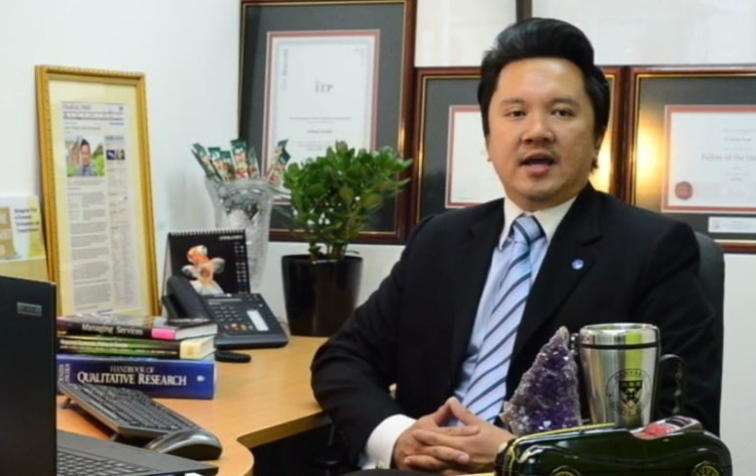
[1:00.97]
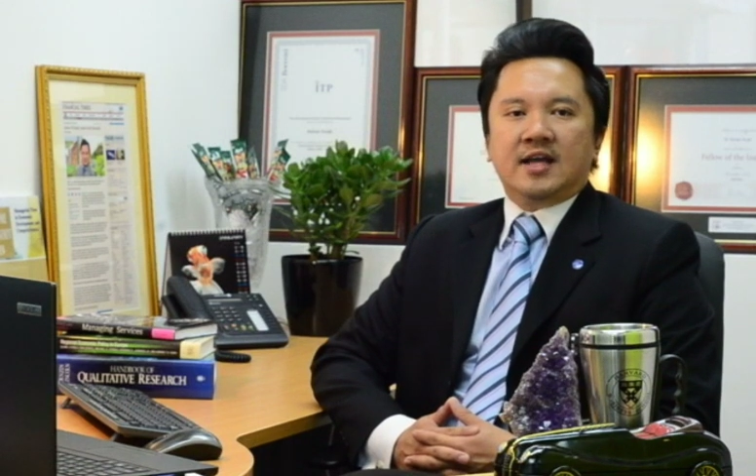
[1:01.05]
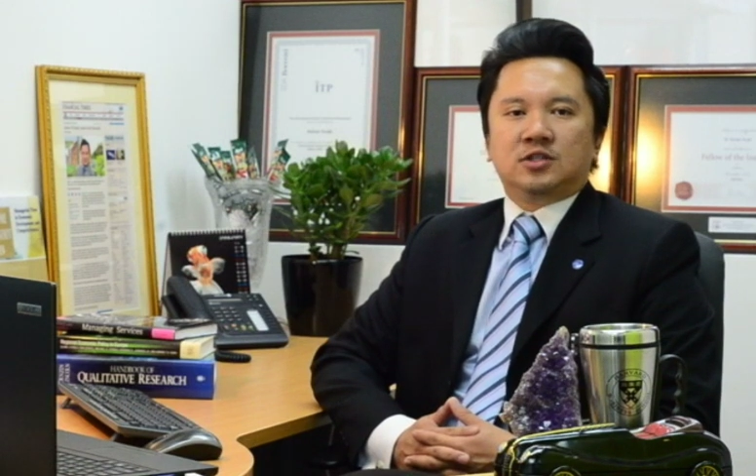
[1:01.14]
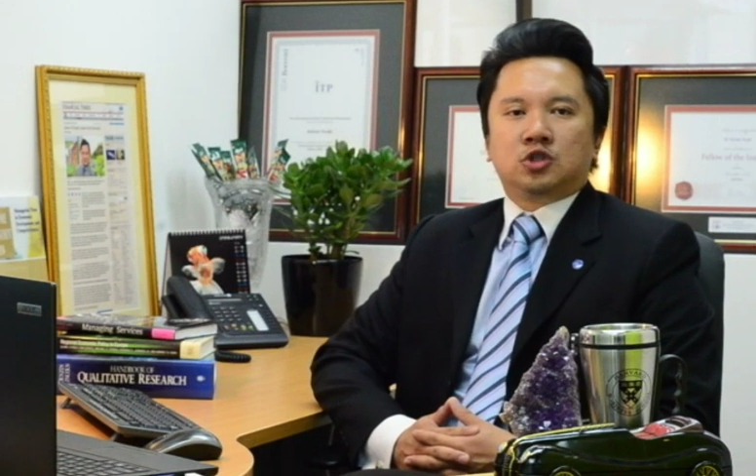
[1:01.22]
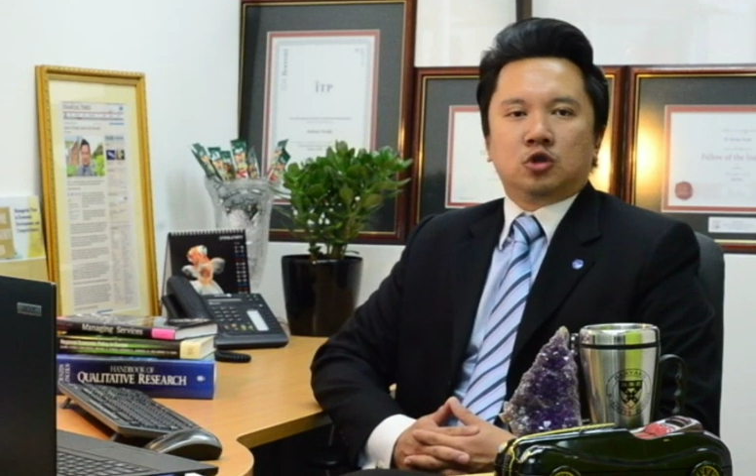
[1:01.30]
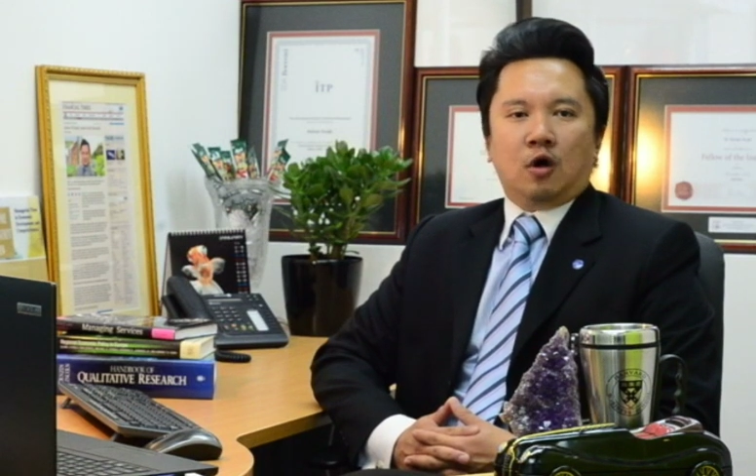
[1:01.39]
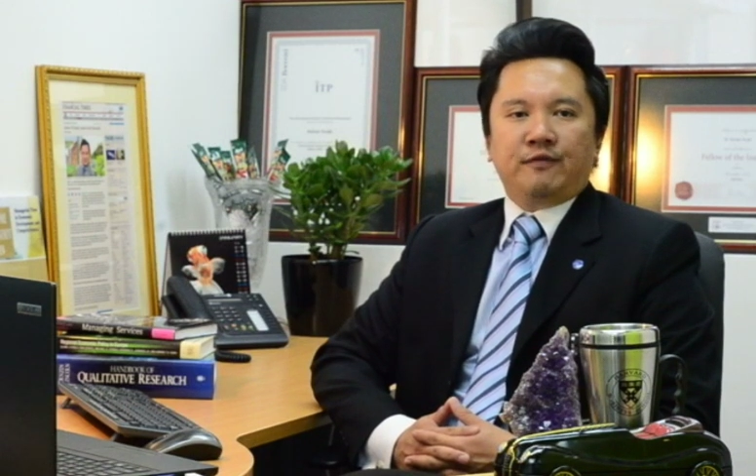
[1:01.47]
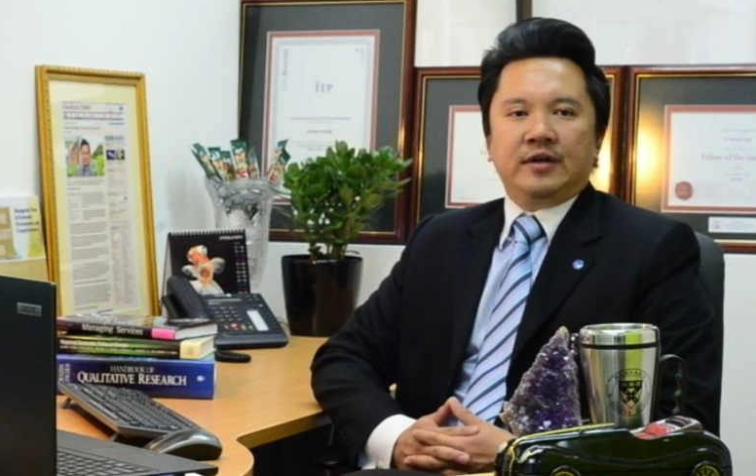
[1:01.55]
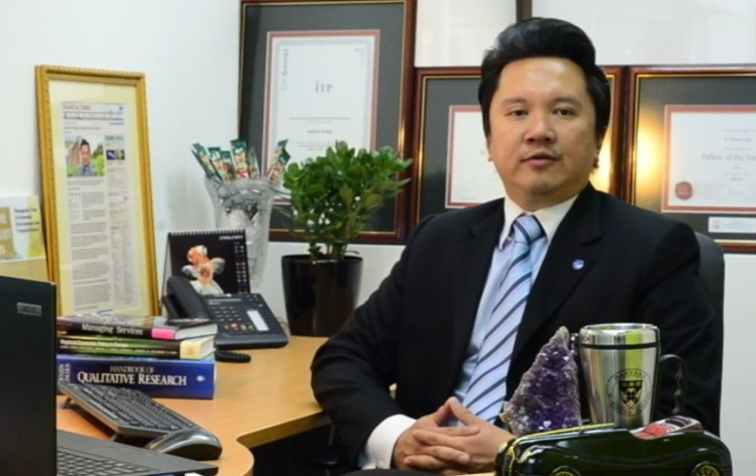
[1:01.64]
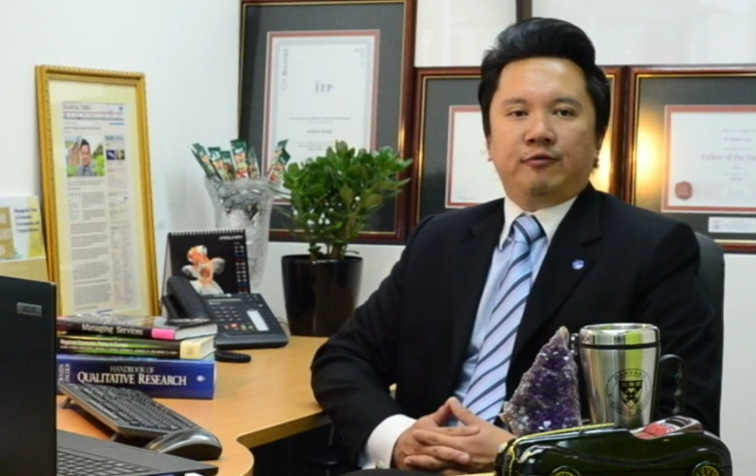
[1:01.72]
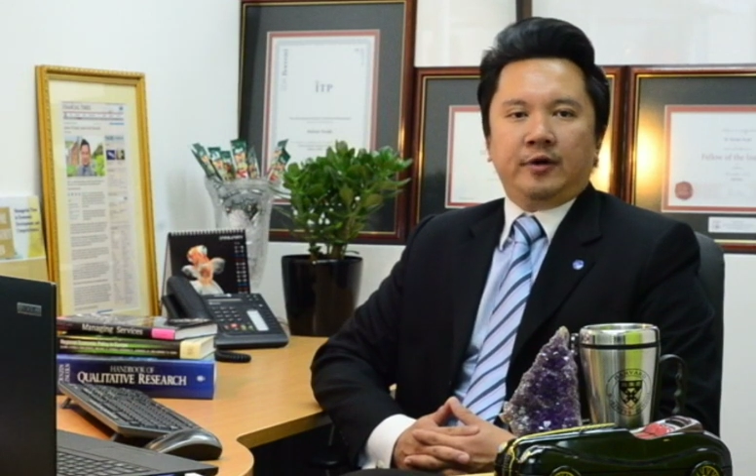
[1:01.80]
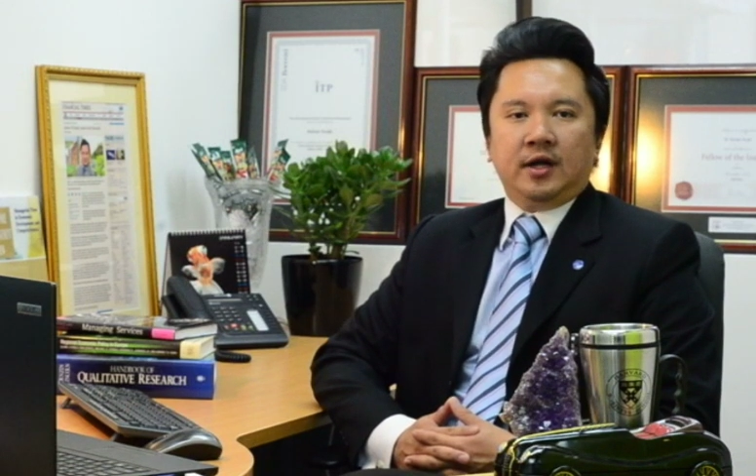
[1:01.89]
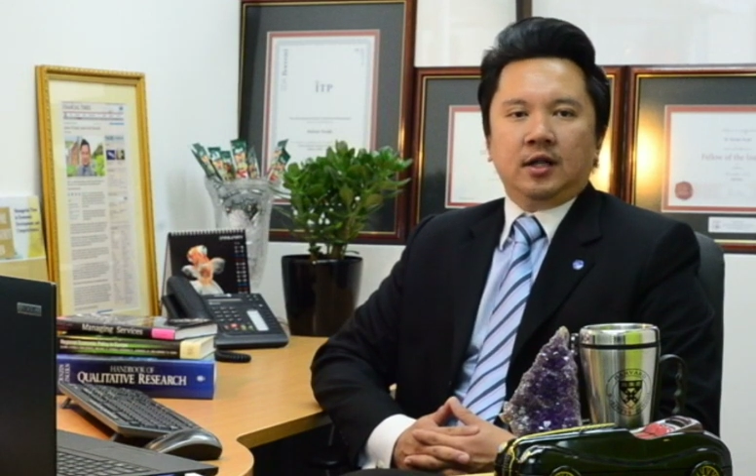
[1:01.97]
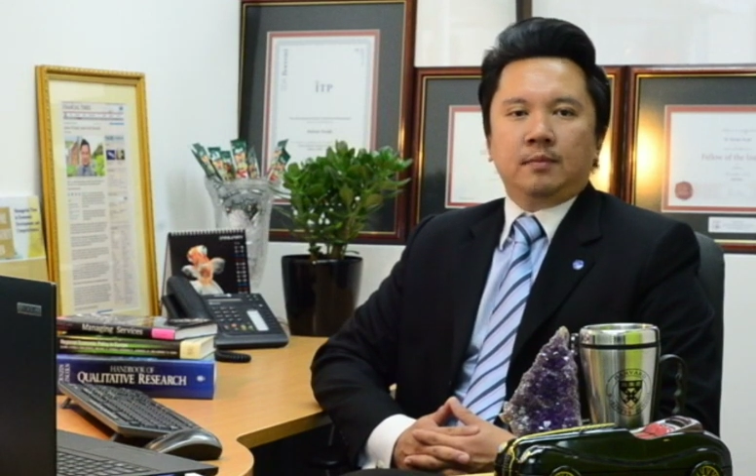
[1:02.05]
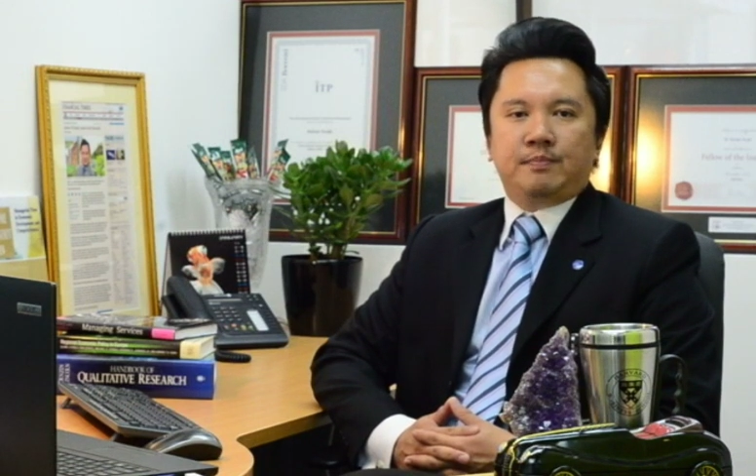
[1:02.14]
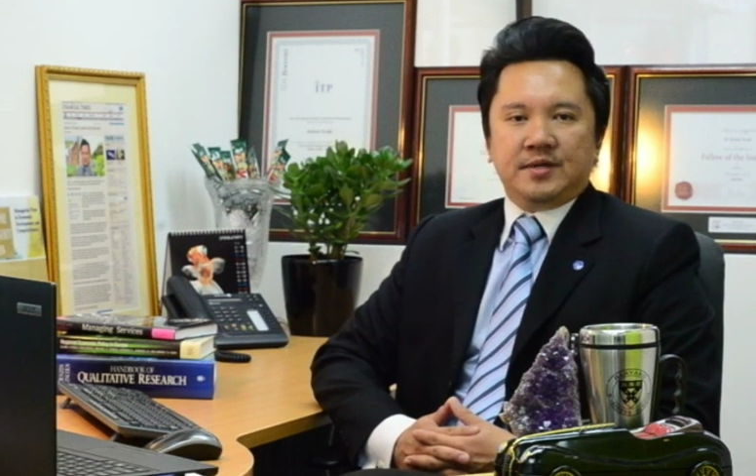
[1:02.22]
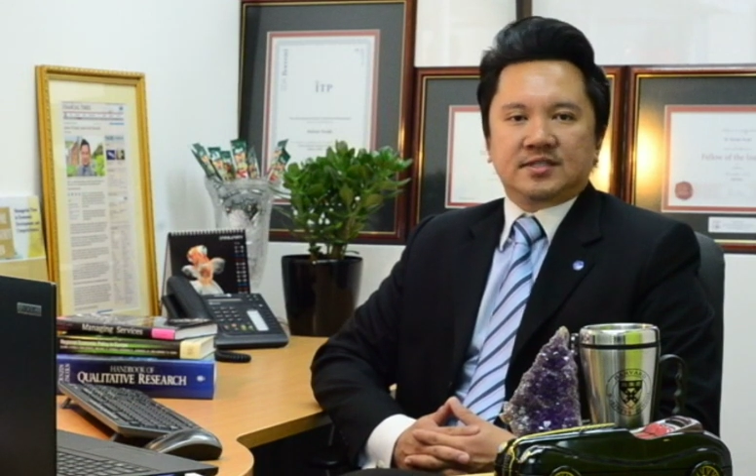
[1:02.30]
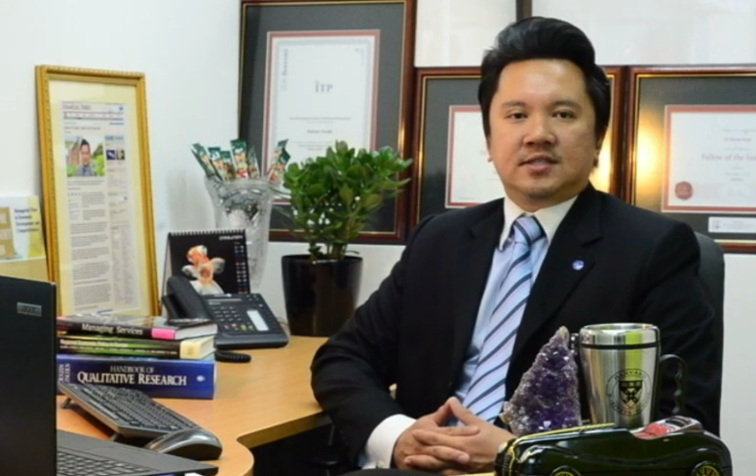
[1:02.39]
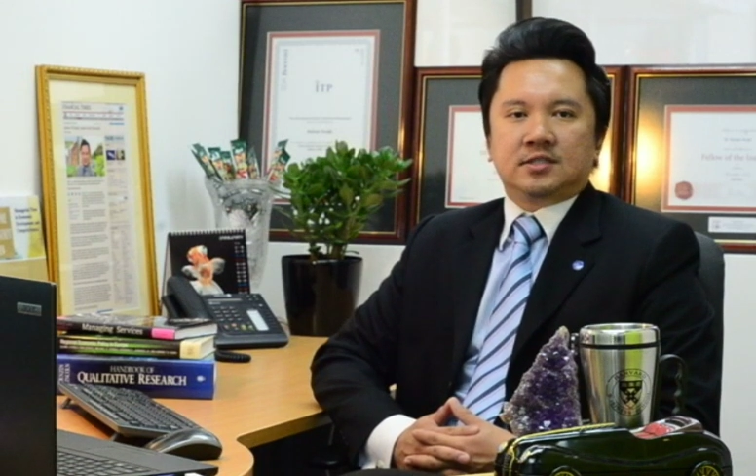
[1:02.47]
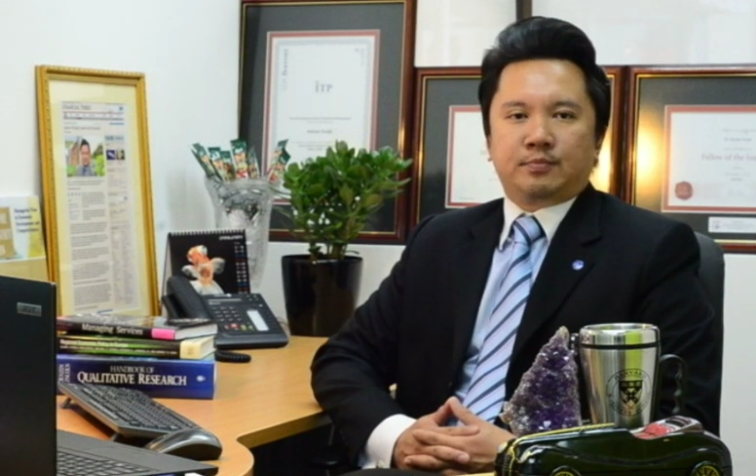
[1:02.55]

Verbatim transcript: and solving real business